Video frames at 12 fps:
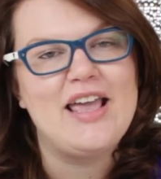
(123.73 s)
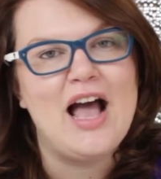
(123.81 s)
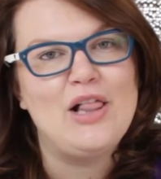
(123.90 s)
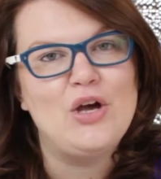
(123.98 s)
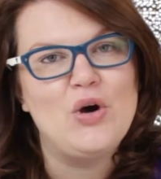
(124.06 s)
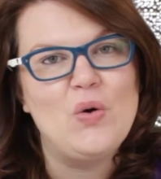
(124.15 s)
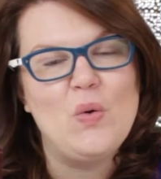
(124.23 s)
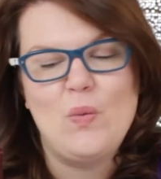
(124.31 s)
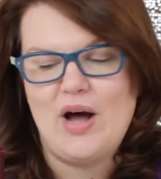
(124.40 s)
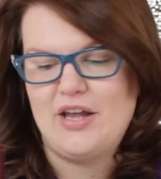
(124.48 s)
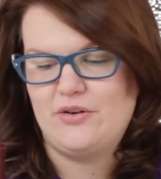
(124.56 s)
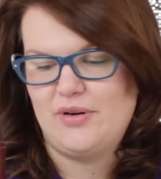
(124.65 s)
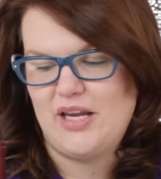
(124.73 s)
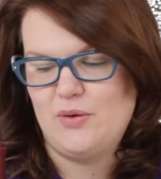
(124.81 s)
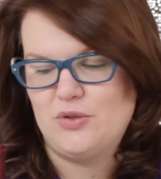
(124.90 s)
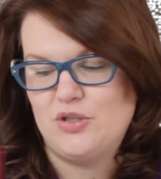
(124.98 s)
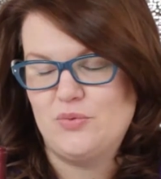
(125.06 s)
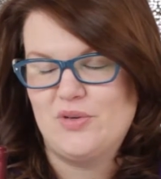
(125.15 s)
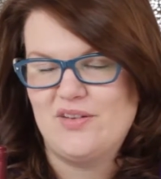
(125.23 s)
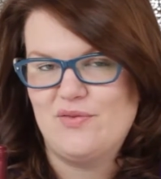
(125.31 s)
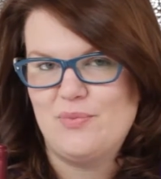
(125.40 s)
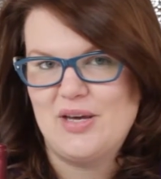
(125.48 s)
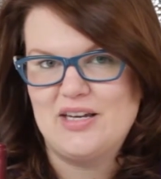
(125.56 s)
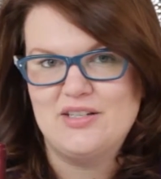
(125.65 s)
Gallo Winery, which is one of
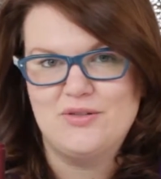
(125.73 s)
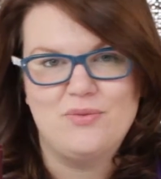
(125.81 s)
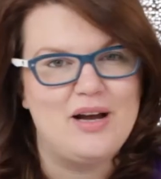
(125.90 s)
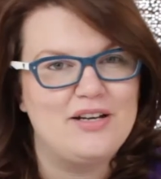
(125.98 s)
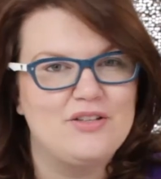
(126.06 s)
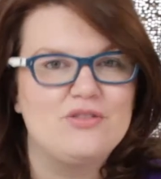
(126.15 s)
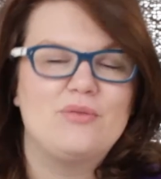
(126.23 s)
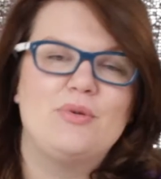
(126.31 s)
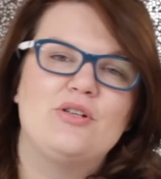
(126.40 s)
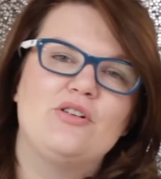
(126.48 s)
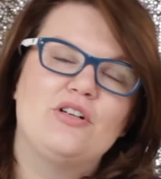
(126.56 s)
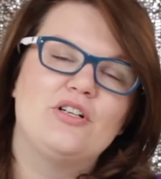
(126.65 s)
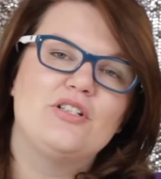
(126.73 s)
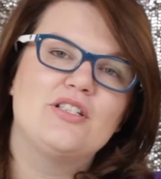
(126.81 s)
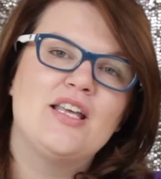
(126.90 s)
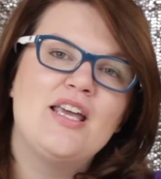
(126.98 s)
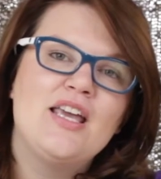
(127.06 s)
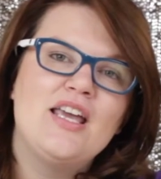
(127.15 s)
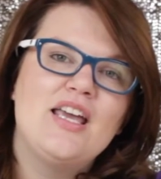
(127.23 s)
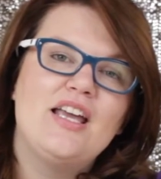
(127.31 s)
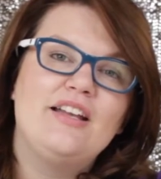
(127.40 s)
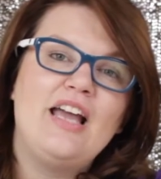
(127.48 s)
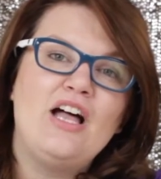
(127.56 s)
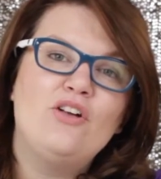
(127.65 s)
the biggest wine distributors
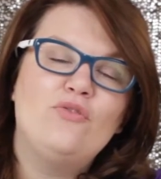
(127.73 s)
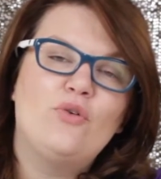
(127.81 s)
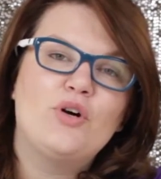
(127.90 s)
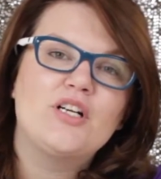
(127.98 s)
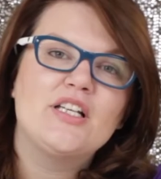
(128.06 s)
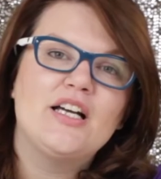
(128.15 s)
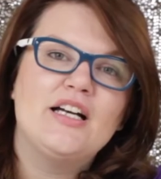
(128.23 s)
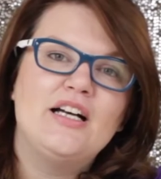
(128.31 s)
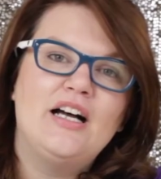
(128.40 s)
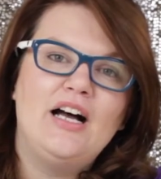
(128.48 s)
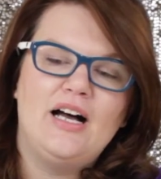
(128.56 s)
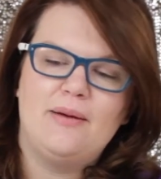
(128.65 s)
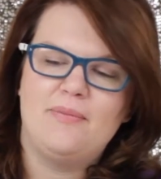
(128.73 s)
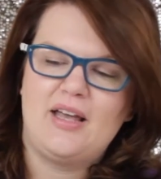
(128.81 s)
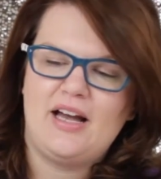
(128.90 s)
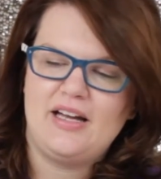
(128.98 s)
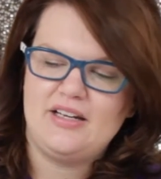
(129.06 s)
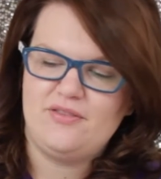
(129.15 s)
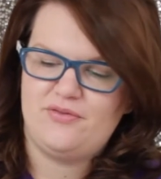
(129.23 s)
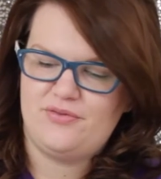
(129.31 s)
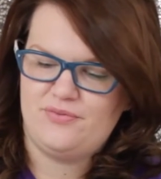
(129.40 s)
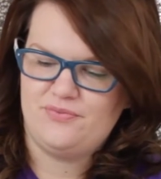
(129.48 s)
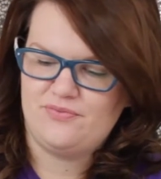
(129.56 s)
in California. They kind of